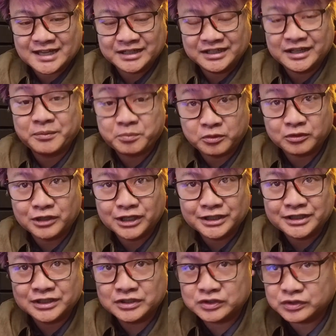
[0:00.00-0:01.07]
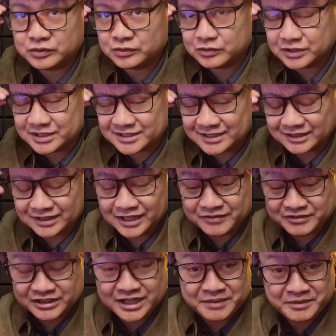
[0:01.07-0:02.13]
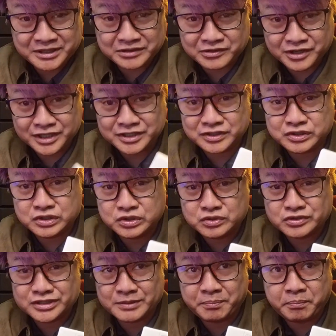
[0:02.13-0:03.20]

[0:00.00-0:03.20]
kept running to is that every time I try to use a